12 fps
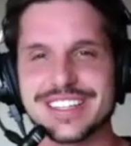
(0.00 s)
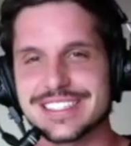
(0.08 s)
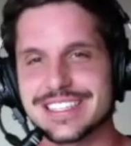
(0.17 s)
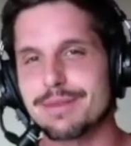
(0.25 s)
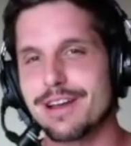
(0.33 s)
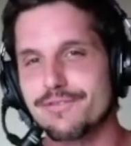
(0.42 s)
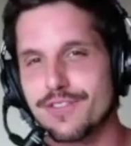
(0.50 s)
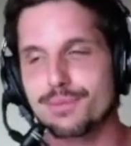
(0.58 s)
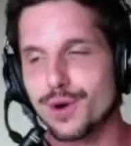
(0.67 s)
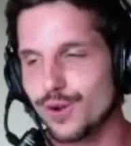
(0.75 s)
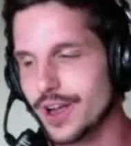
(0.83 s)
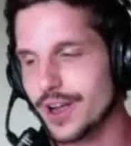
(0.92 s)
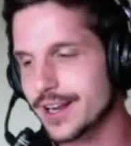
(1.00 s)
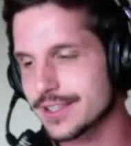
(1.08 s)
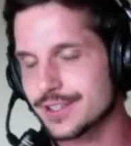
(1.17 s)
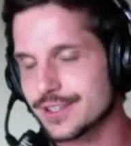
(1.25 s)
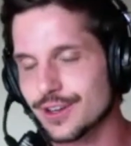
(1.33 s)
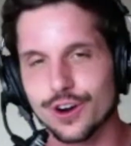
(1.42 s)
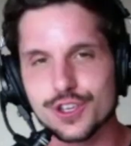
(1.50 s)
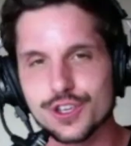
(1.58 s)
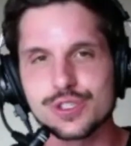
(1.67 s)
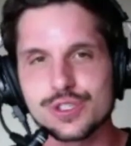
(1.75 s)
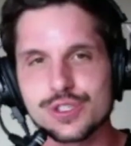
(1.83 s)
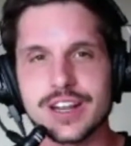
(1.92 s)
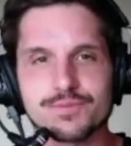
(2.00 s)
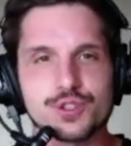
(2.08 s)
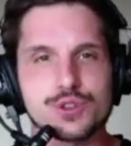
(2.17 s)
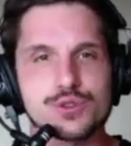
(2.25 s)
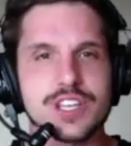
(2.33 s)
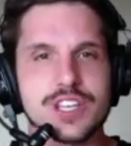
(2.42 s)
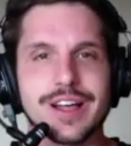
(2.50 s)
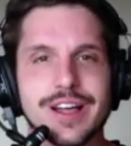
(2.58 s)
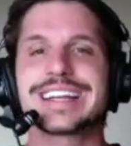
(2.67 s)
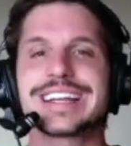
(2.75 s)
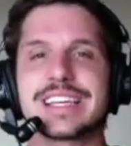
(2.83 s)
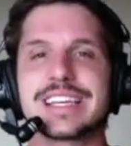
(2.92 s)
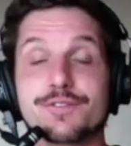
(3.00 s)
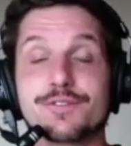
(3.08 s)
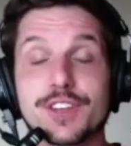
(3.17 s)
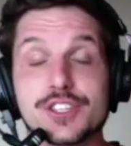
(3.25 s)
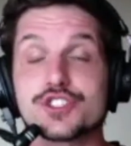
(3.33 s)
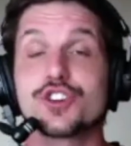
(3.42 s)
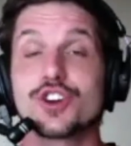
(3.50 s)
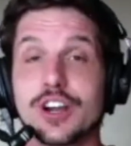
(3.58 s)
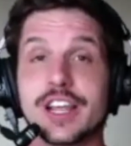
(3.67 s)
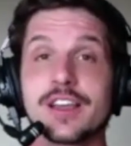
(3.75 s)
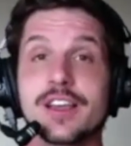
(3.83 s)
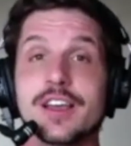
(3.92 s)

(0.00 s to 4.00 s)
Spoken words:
that my FitPro clients are using to sell high-ticket fitness during